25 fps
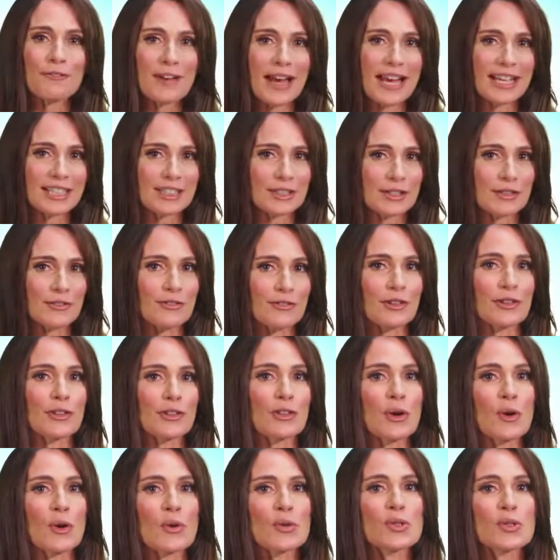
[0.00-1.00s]
factor for
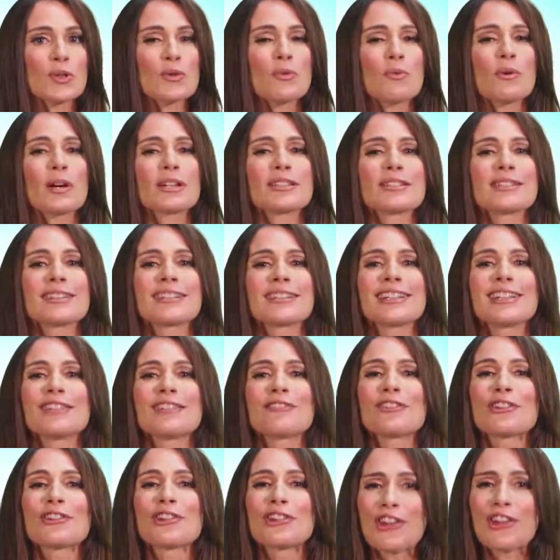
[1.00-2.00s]
those who want to
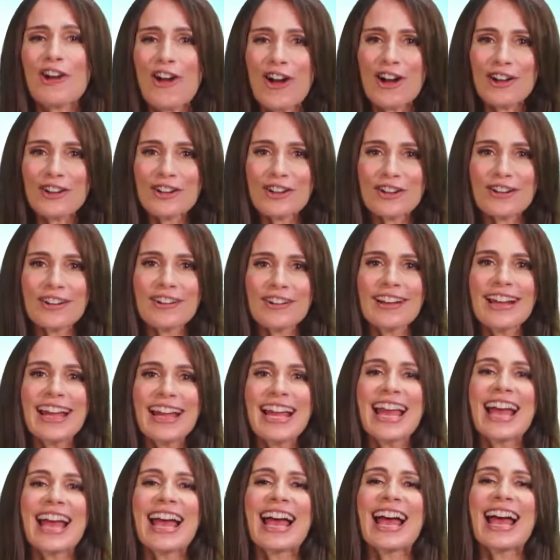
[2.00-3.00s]
live longer,
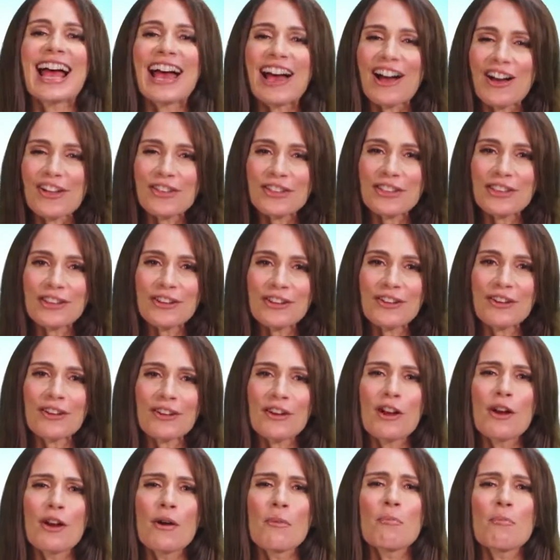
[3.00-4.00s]
healthier,
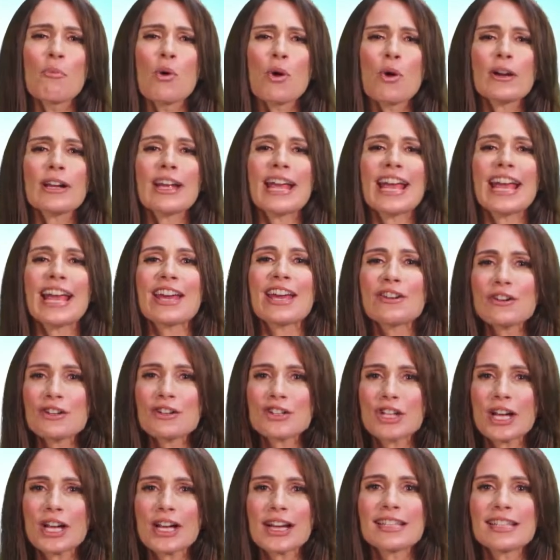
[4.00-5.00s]
more
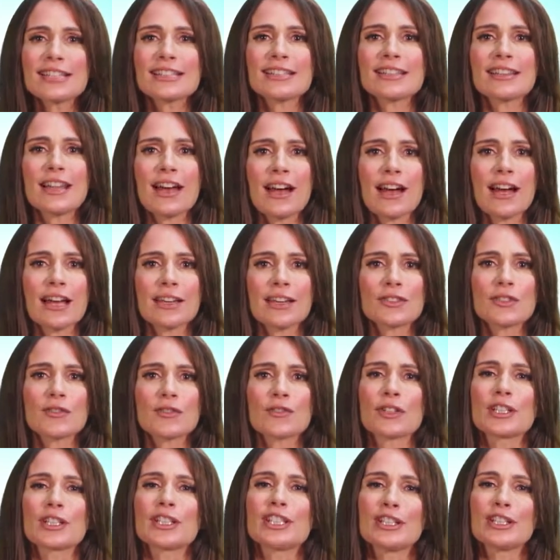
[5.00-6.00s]
energized lives
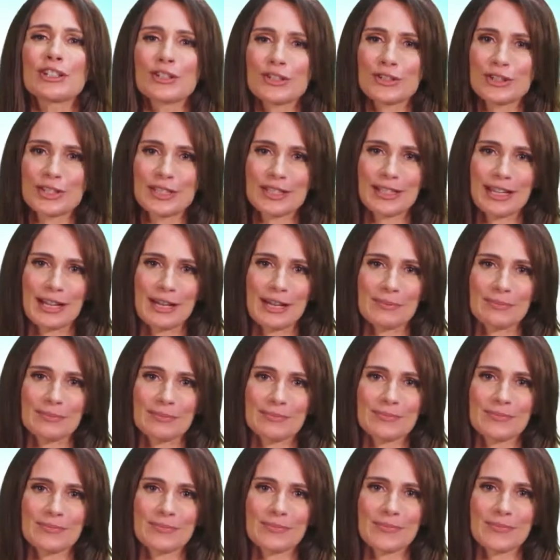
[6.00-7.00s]
for years to come.
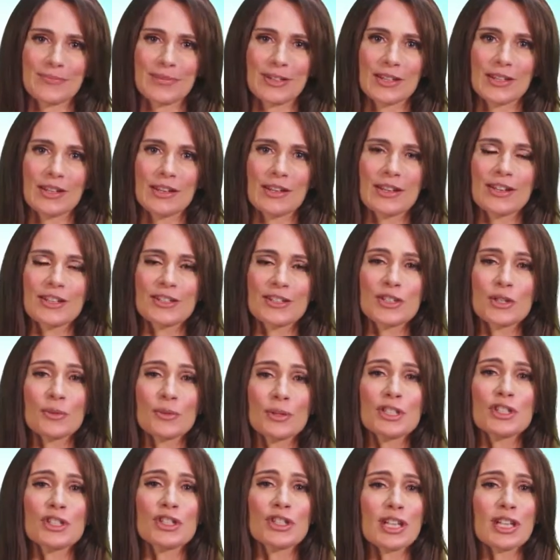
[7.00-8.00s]

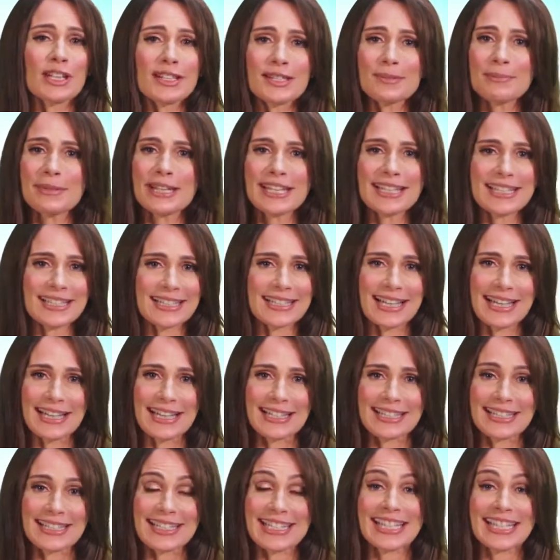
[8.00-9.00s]
So it just makes
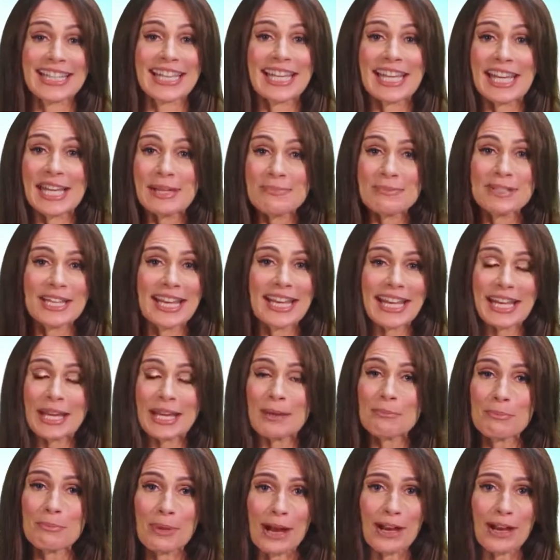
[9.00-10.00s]
sense to keep
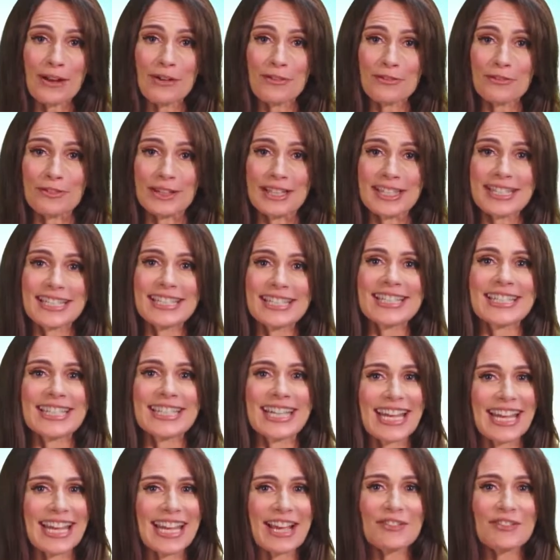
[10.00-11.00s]
taking Biofit
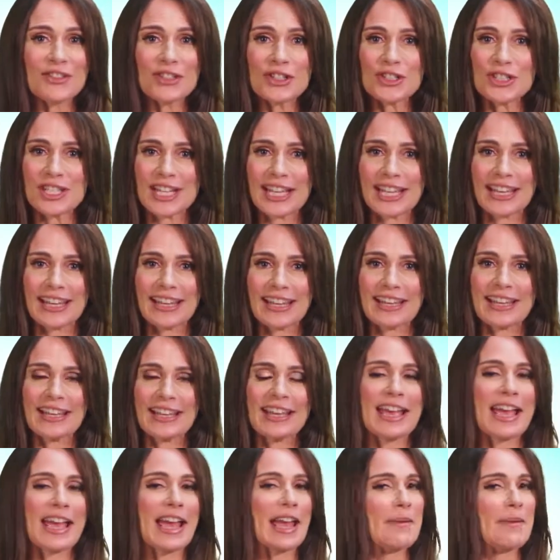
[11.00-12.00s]
day after day
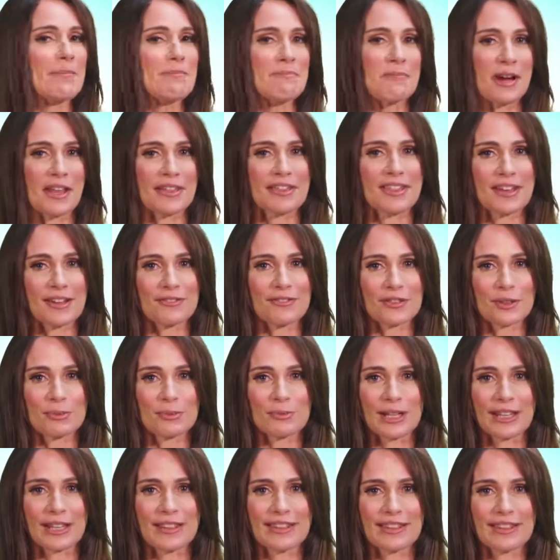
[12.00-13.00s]
and month after
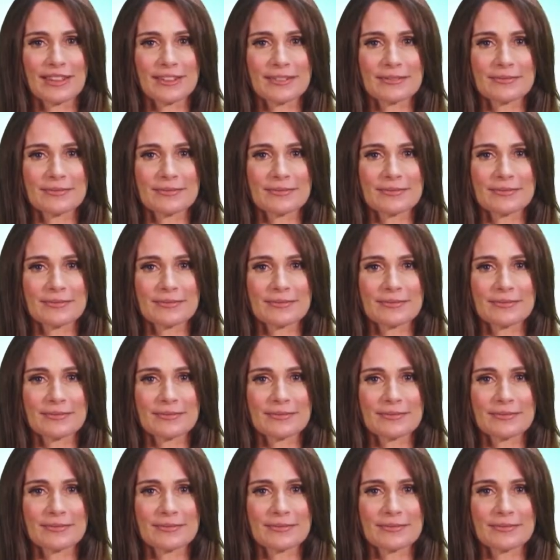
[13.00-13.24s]
month,